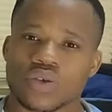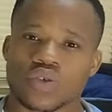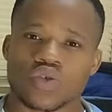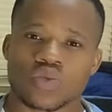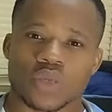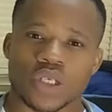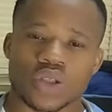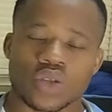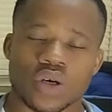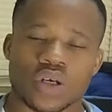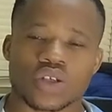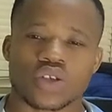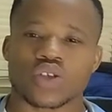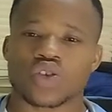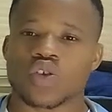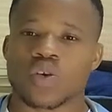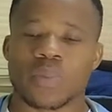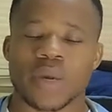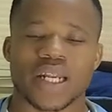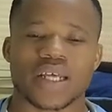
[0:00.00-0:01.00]
you'll be taught
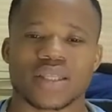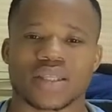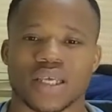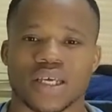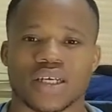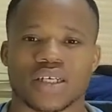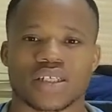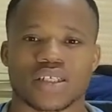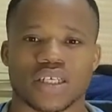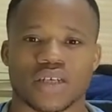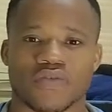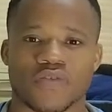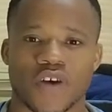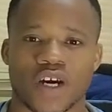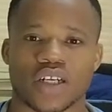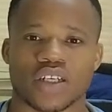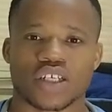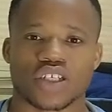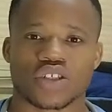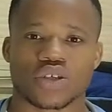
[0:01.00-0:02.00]
so many things in
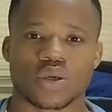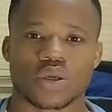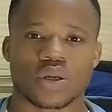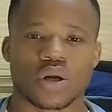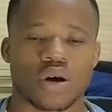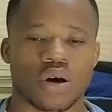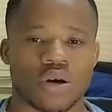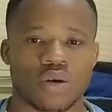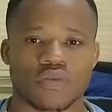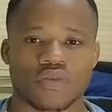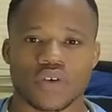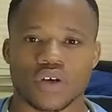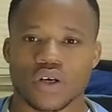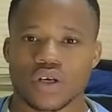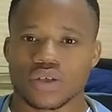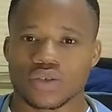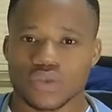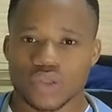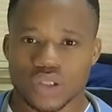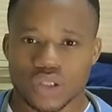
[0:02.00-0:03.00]
foundation of
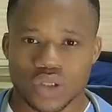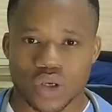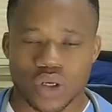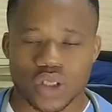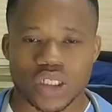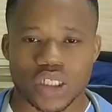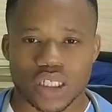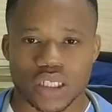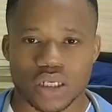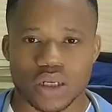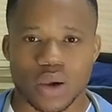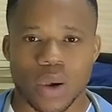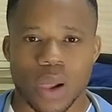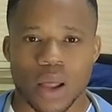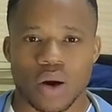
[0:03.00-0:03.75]
nursing